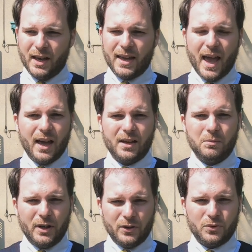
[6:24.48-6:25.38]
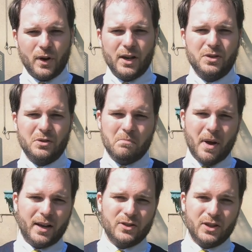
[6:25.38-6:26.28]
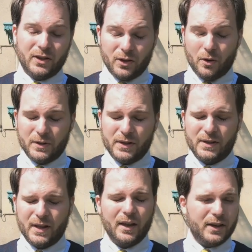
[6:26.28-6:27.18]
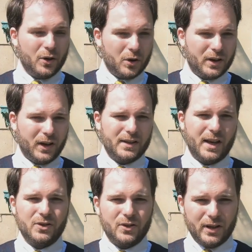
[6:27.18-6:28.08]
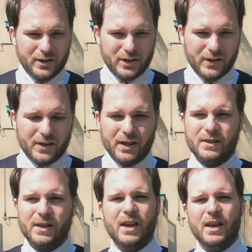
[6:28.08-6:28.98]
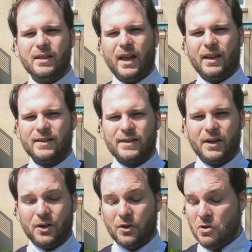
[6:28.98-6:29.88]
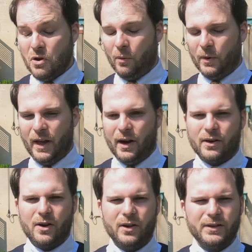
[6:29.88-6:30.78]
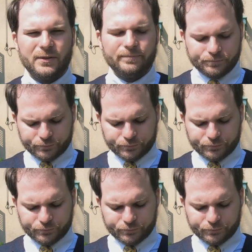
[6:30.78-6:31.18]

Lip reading: care, administration, packaging that goes into that, the organization, the logistics, that's not without a cost.